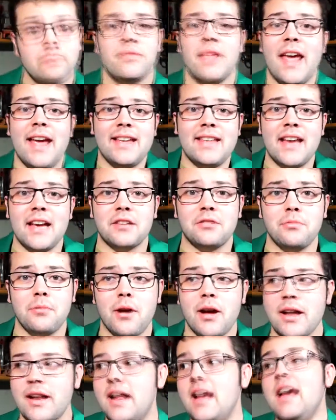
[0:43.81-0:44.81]
And guess
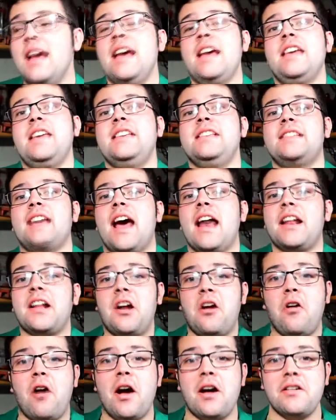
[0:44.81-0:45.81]
what? He's got to
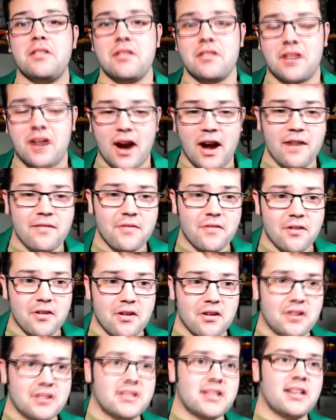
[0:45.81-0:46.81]
go
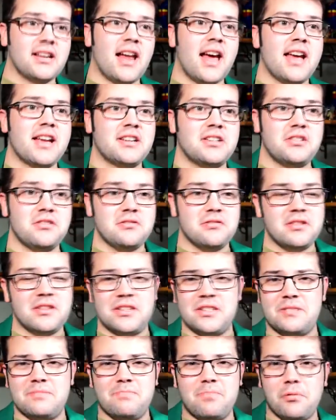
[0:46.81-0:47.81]
undercover to, like, do
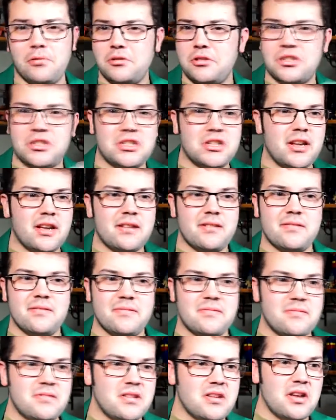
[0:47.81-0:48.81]
this bullshit
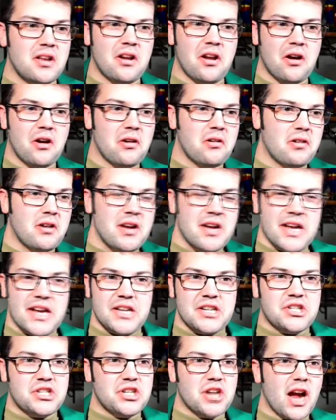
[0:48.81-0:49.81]
you know,
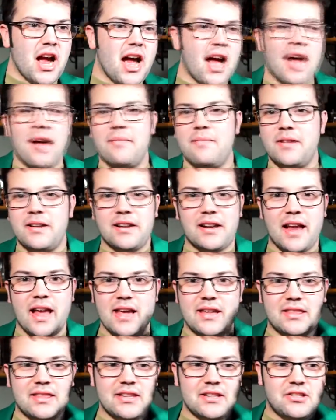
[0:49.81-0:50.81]
job in
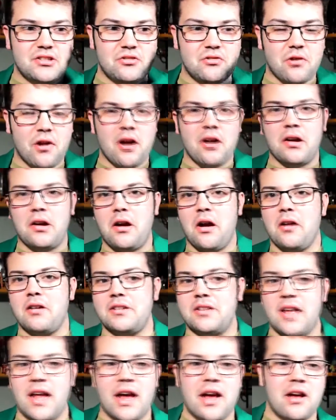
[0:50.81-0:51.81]
like this drug
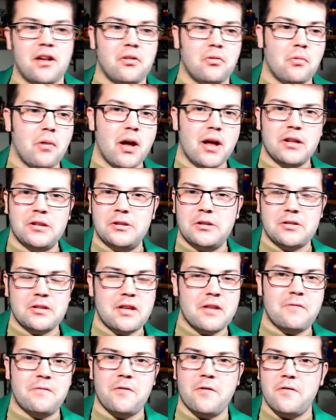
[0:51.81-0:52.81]
cartel while
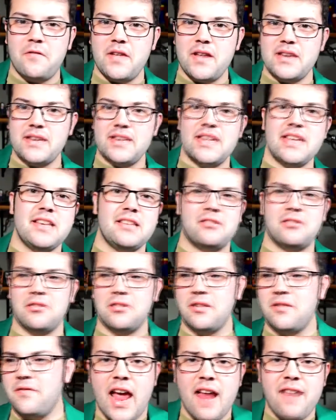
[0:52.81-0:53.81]
looking for Vin
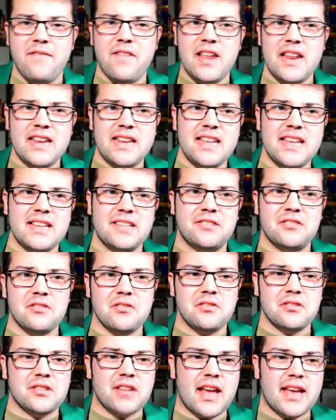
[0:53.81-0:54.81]
Diesel and, and Vin
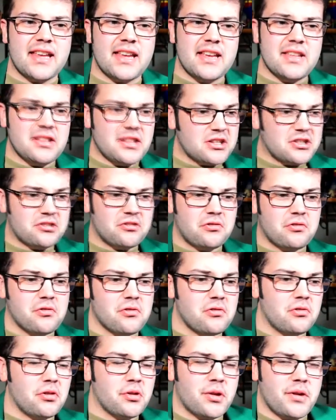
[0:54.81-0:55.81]
Diesel's like in this
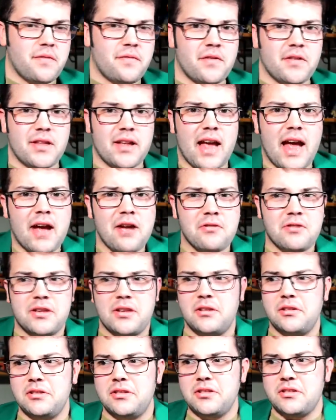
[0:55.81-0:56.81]
crew looking for the guy who
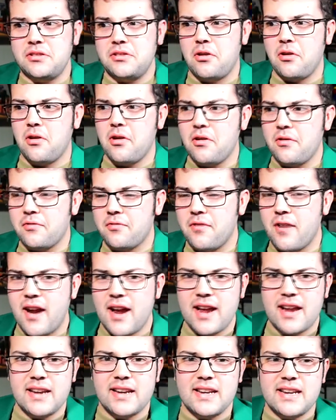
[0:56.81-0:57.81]
killed his
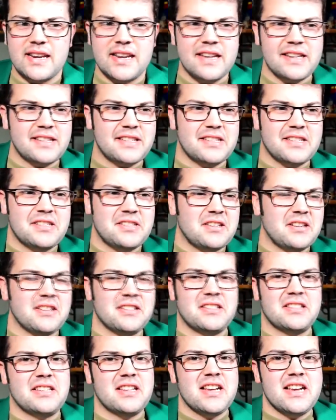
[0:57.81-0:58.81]
girlfriend and it's
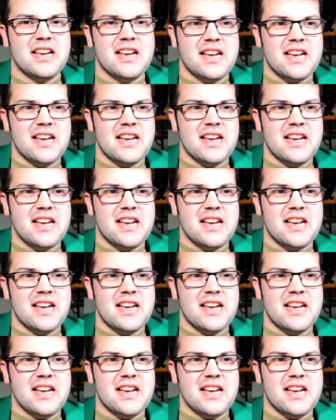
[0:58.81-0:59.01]
just